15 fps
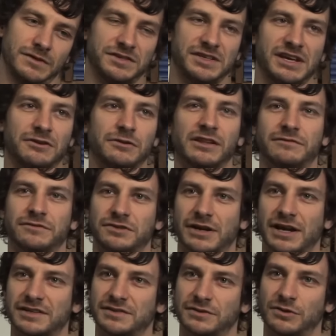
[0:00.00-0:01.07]
the 10 or 11
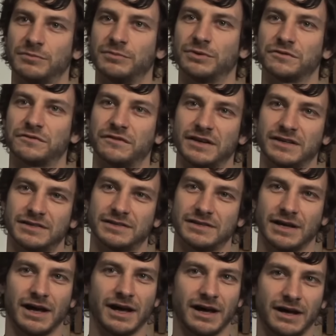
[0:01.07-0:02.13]
tracks that are on
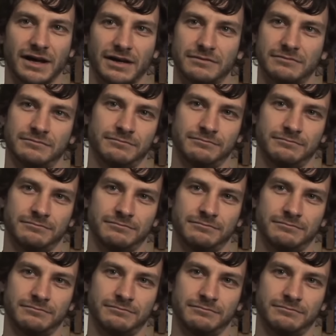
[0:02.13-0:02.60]
Boardface are,